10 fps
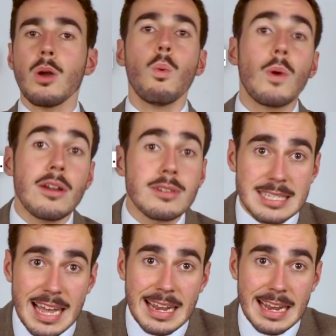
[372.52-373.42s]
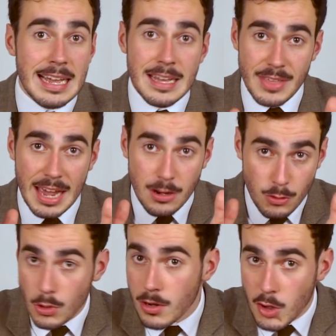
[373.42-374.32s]
We're not saying that
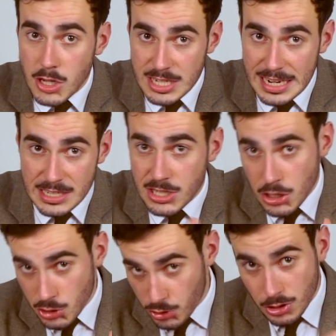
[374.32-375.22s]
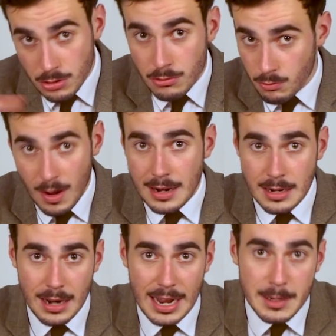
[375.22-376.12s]
universities shouldn't
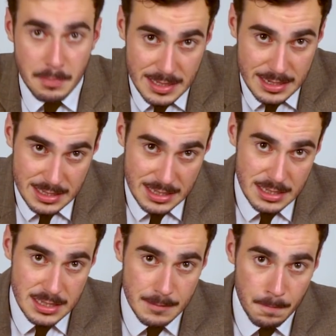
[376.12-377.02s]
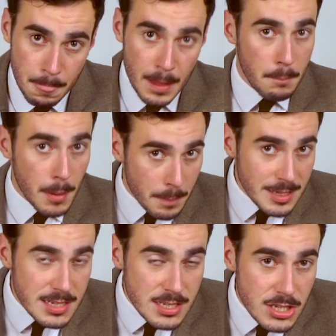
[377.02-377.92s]
run like businesses. But
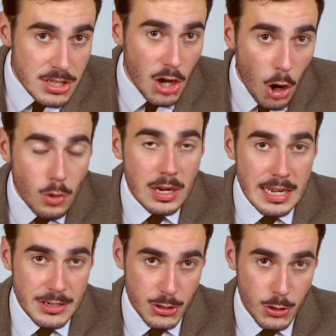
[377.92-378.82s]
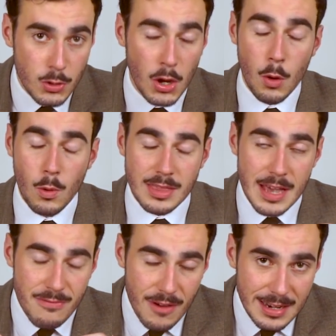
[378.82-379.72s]
businesses only do what they're
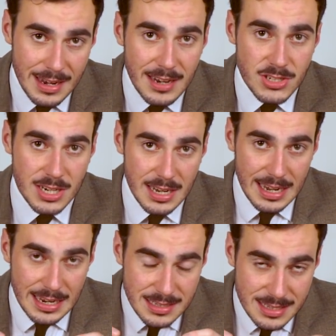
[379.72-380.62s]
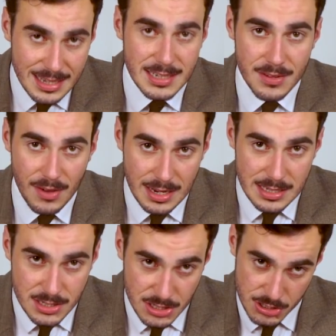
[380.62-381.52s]
financially
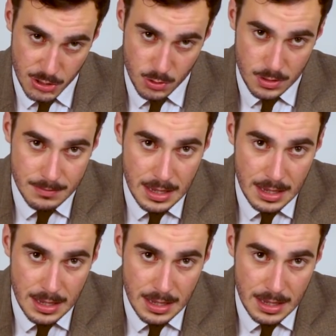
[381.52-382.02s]
incentivized to do.